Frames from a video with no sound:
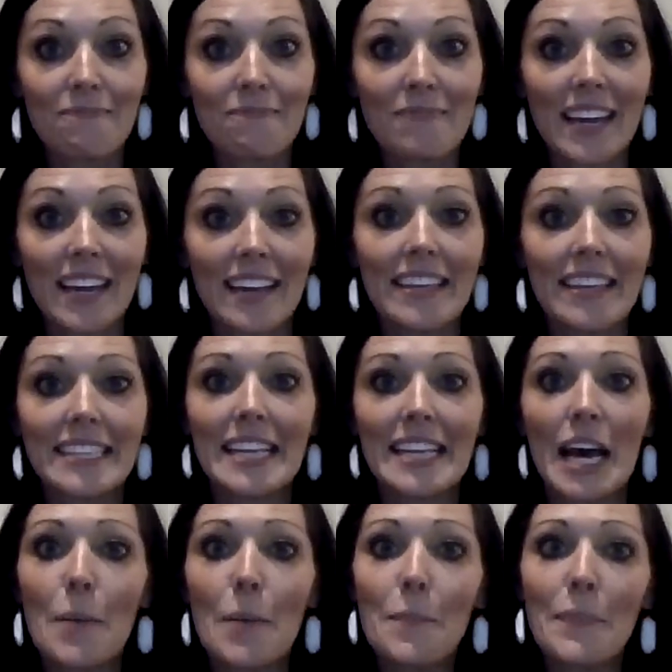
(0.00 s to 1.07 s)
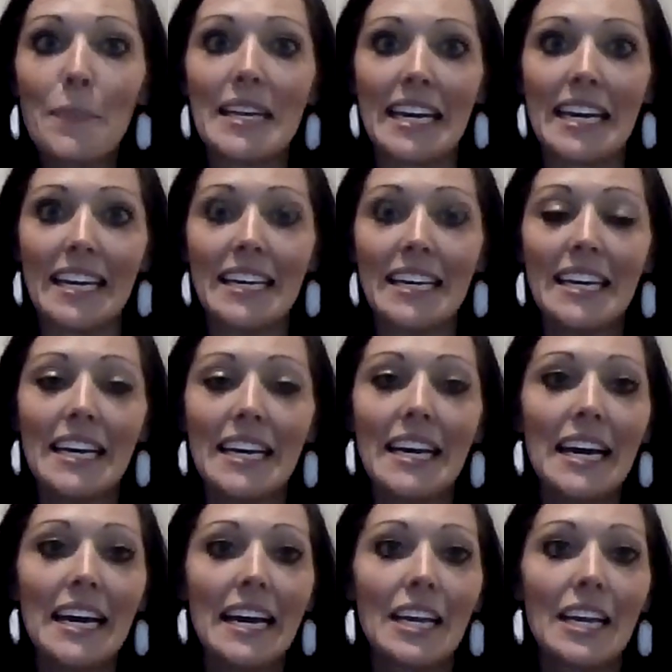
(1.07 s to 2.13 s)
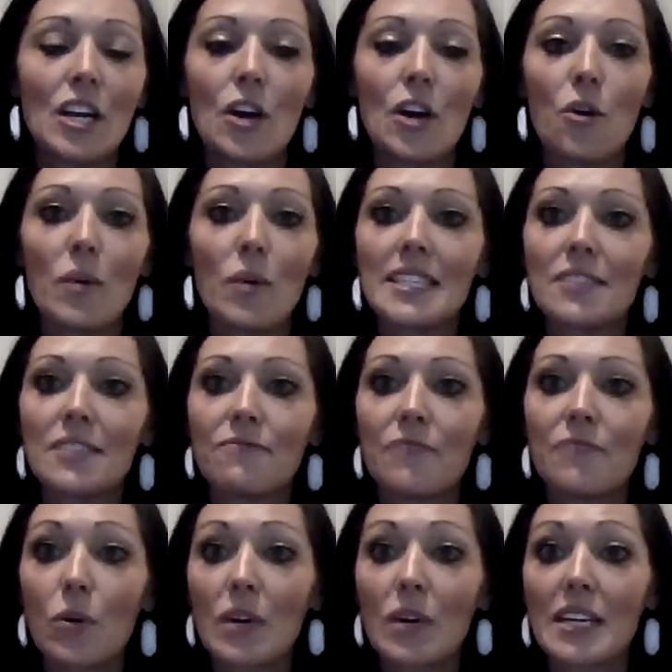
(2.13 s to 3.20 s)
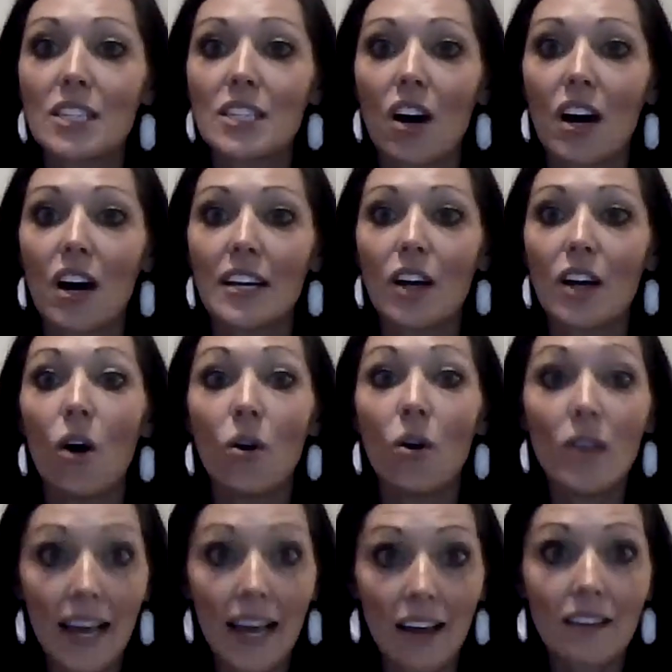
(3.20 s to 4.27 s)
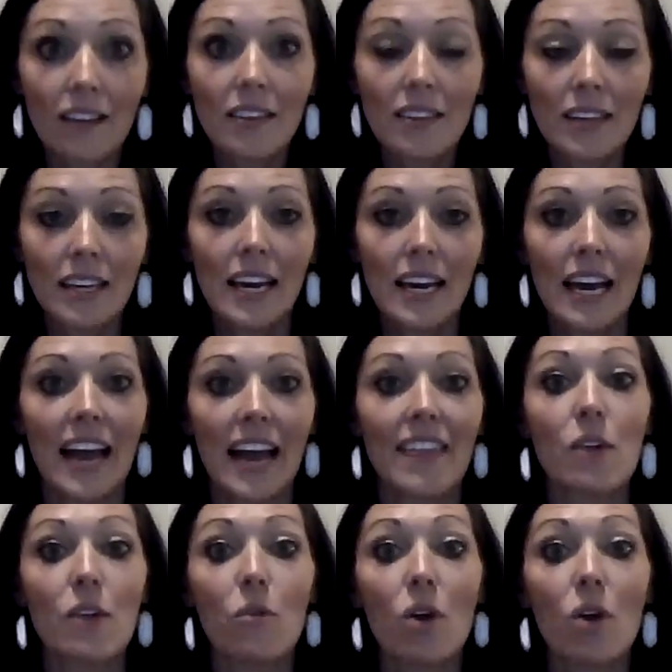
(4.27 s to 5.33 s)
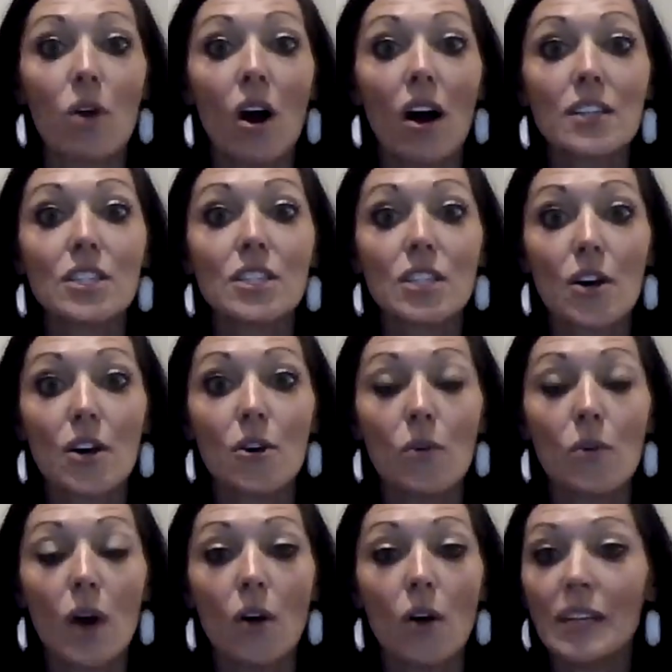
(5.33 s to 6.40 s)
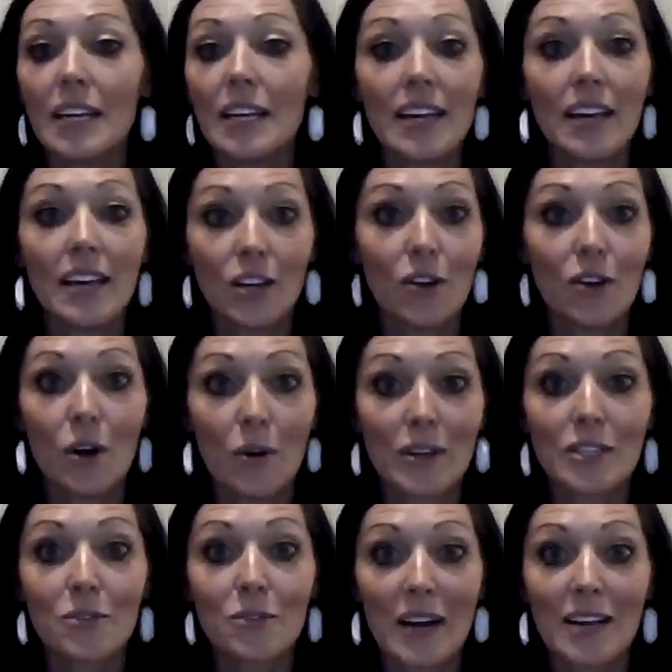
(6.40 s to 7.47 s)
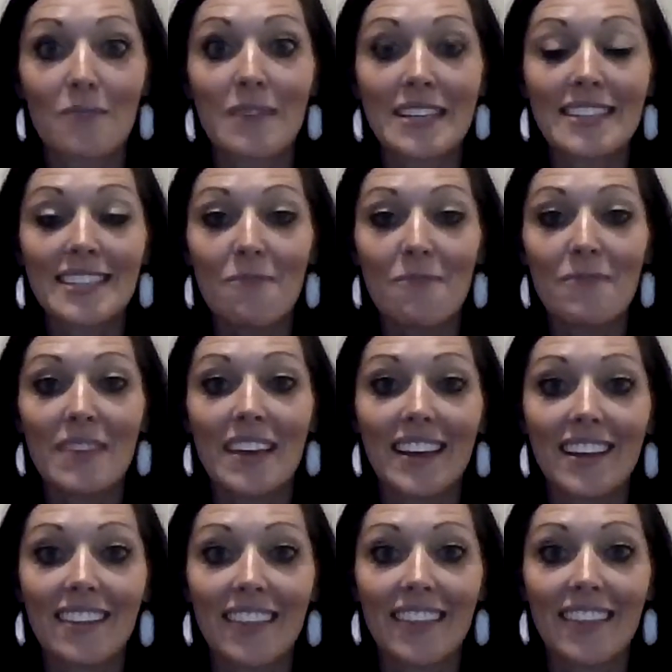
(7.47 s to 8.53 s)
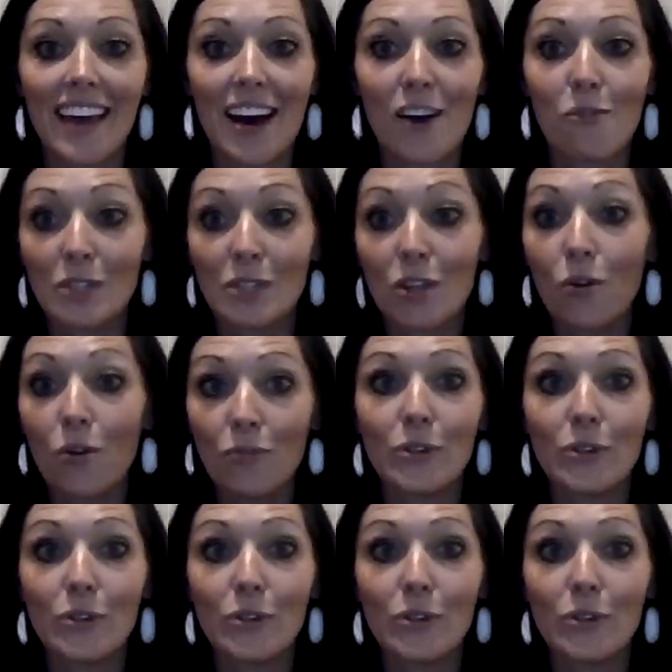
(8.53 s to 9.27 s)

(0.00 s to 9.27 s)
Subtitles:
And this company, you know, was focused on whole health, and they were also only, you know, going to recommend something that was whole food